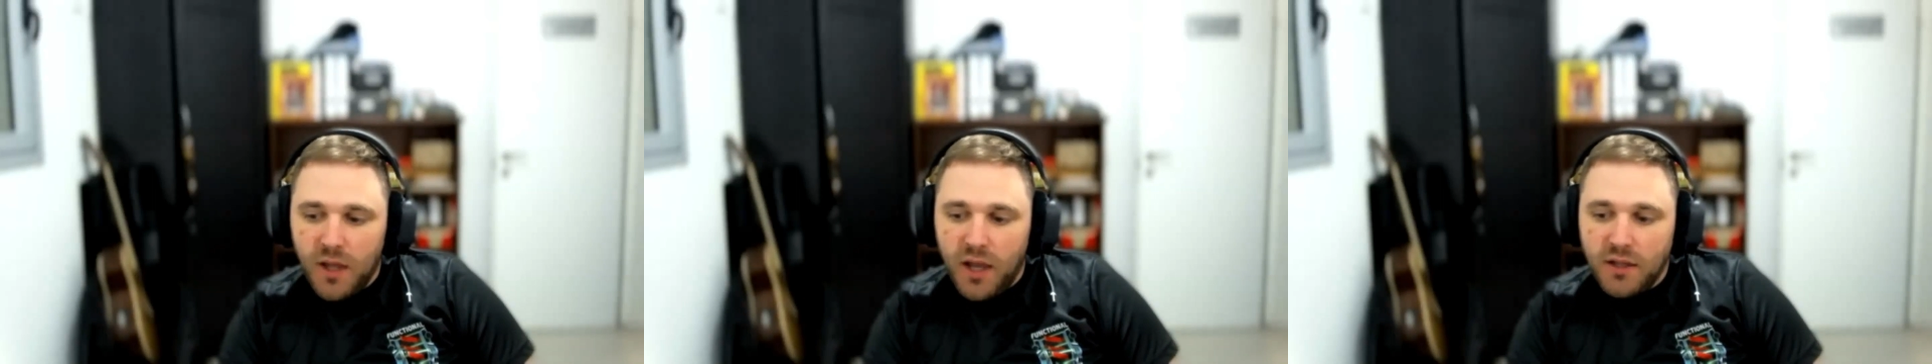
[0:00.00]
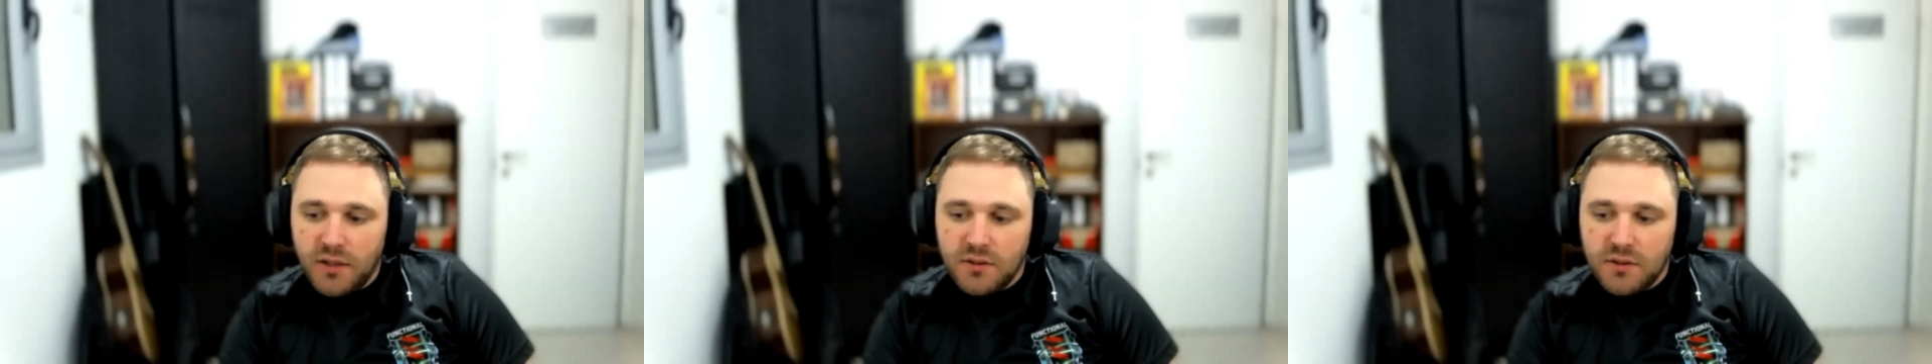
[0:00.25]

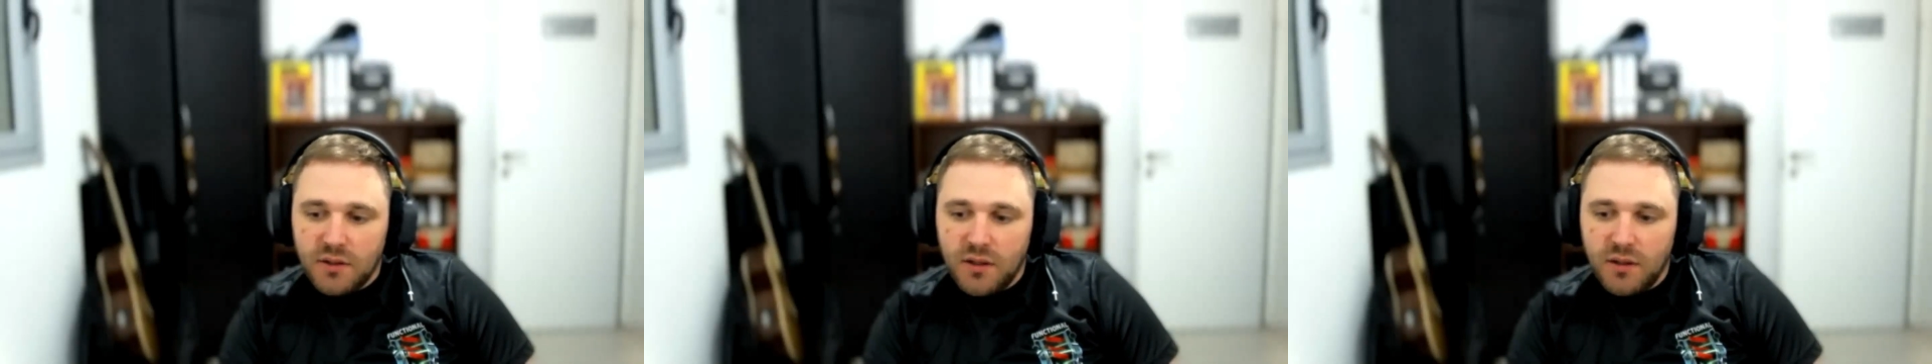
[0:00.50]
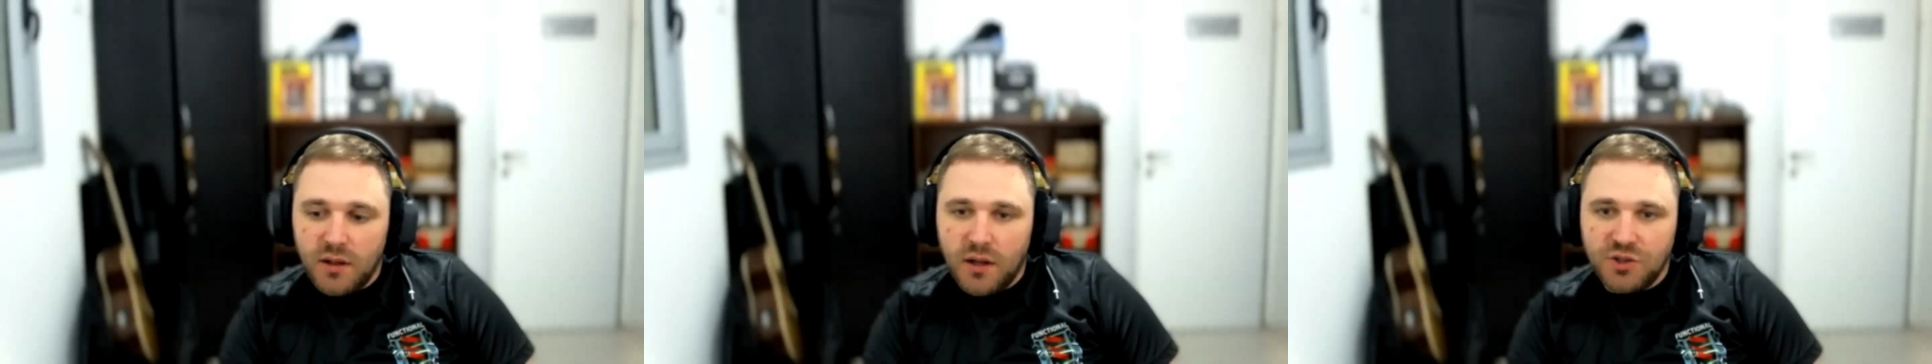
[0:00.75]
and
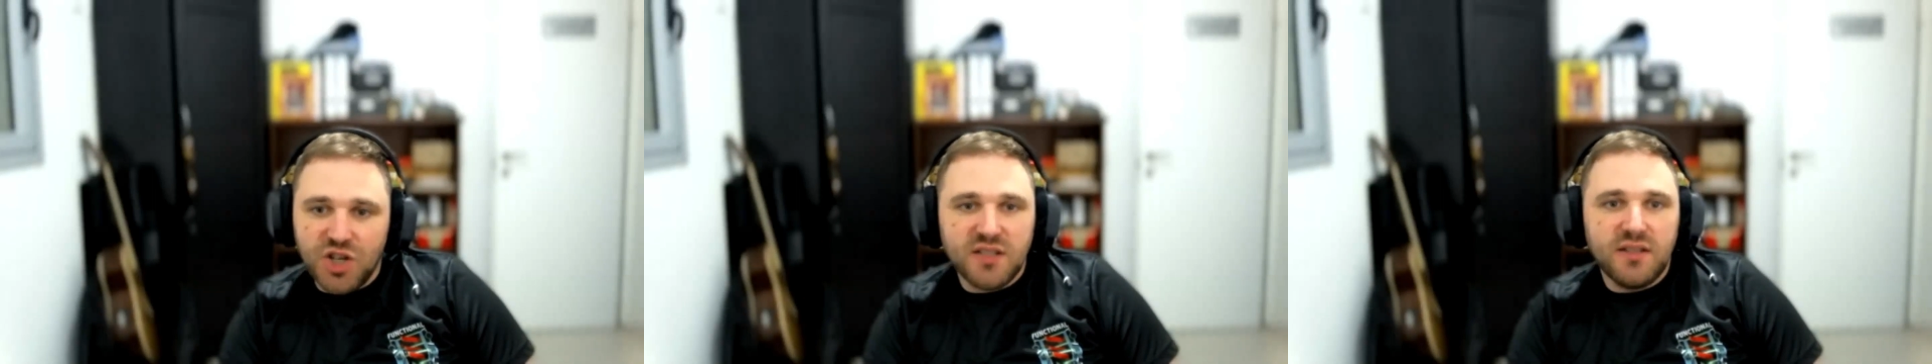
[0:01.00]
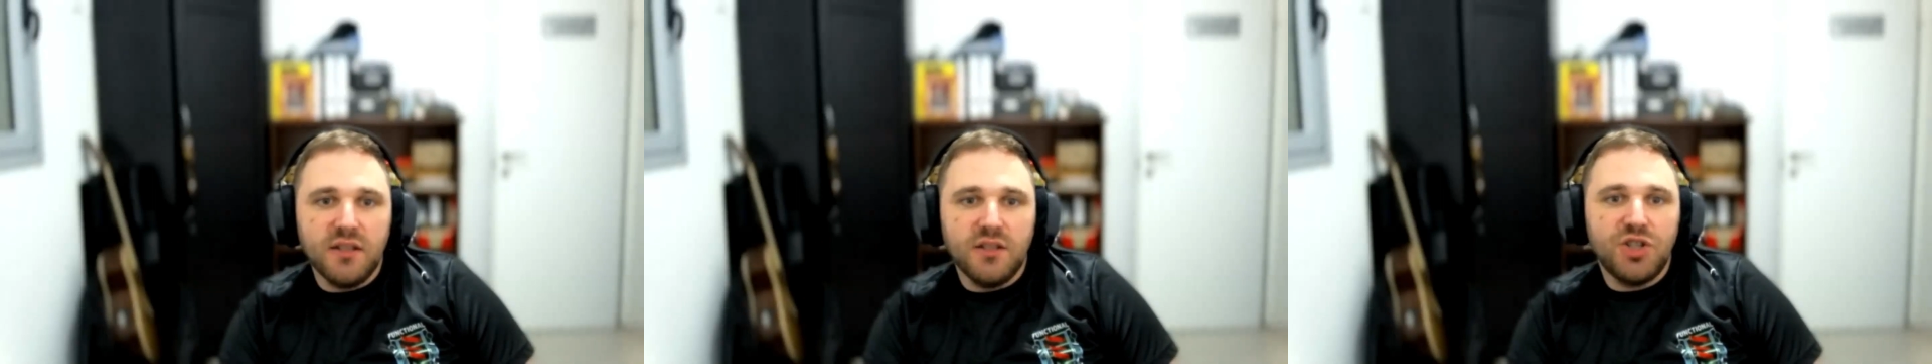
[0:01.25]

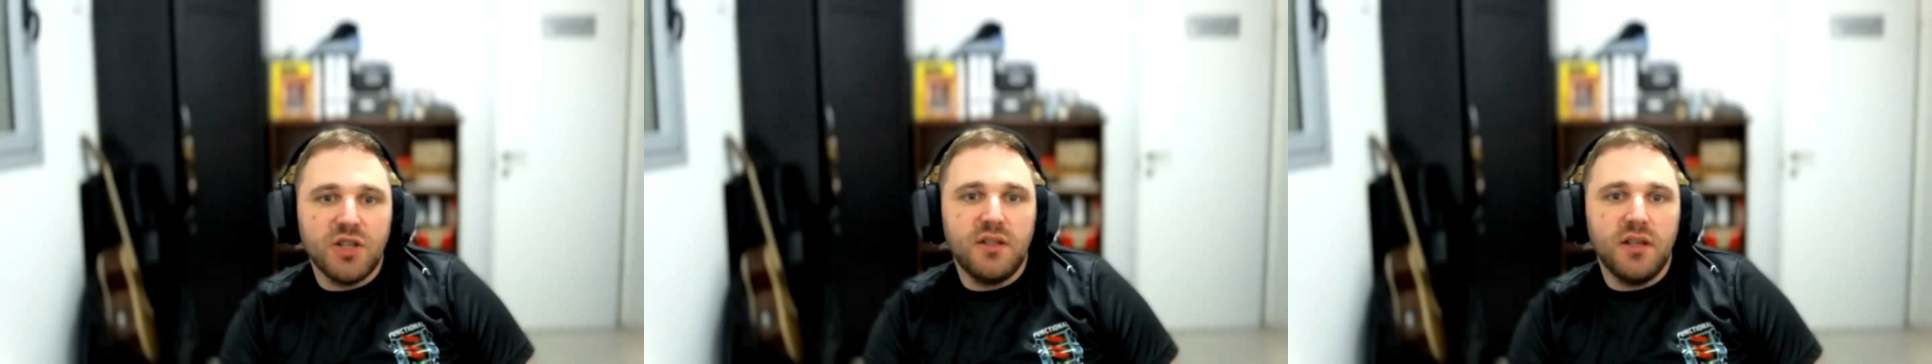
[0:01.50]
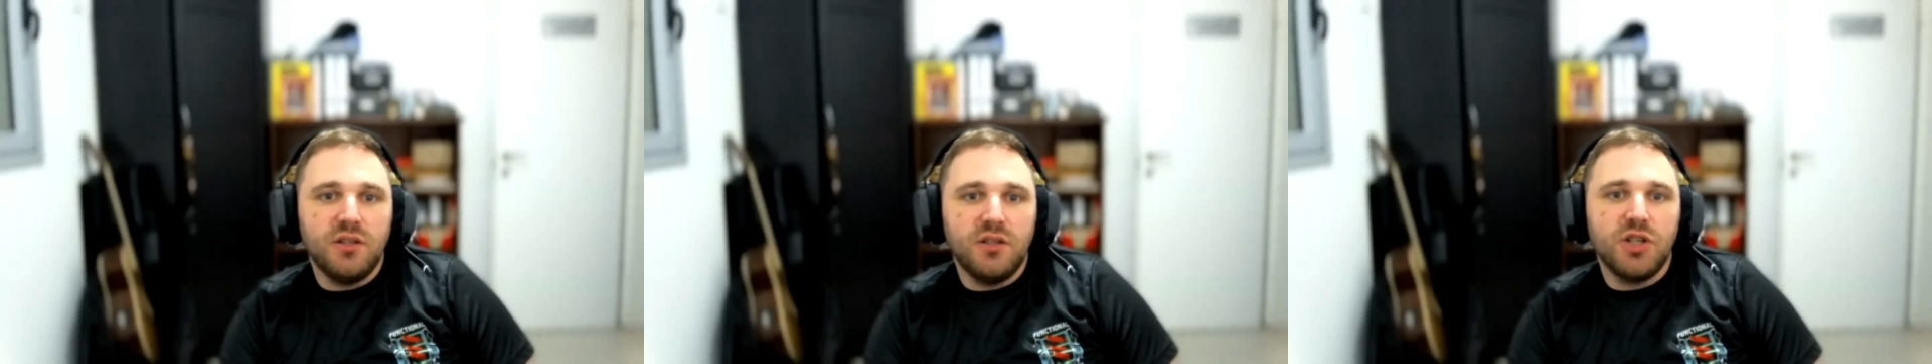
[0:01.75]
just
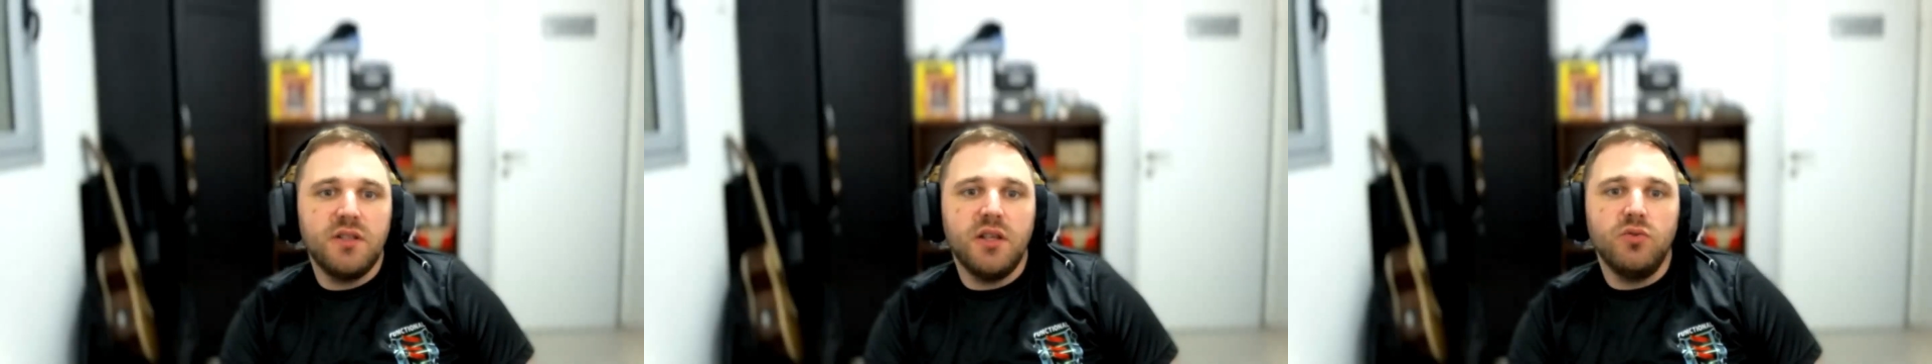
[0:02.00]
the